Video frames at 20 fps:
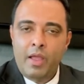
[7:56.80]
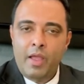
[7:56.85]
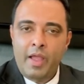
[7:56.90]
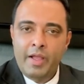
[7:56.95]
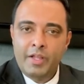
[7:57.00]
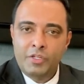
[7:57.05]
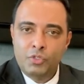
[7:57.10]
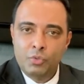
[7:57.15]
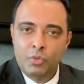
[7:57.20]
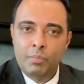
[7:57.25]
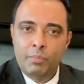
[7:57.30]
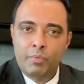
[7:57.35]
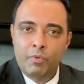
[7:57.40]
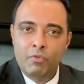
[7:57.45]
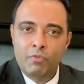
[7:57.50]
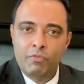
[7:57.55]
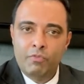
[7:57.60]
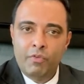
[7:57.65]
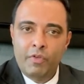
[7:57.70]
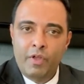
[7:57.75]
actual
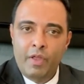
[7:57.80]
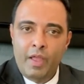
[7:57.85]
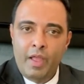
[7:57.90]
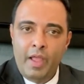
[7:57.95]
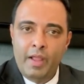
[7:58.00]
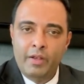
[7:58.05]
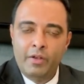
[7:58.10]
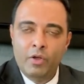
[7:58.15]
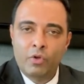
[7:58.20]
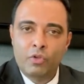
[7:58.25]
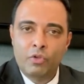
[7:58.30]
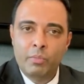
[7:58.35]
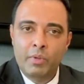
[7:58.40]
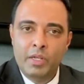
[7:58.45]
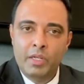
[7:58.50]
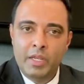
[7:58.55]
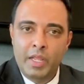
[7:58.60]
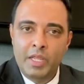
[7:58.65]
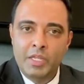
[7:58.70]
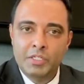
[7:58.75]
proof and
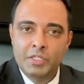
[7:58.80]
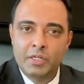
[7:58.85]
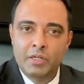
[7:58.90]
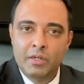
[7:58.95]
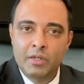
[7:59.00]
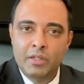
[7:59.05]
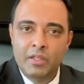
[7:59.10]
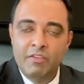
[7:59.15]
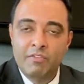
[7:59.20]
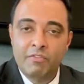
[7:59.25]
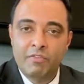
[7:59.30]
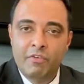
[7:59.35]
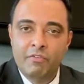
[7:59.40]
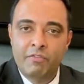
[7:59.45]
documentation, if